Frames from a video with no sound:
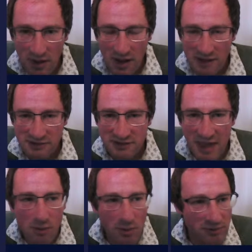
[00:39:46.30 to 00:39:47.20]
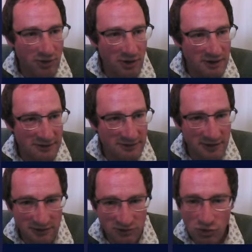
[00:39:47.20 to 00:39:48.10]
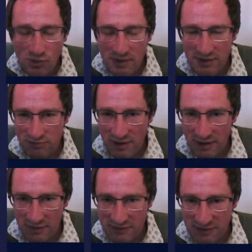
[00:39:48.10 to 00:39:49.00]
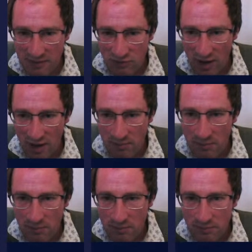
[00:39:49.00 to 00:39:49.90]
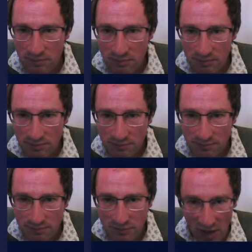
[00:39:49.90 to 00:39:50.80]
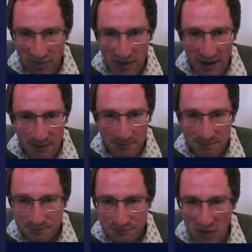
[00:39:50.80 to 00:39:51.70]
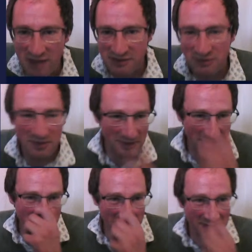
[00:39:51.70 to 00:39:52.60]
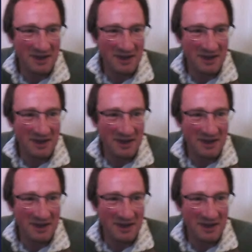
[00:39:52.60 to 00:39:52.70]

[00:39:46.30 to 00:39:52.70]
And so now what we've got is two queries running at the same time. Nothing? Yes, oh, there we go, good.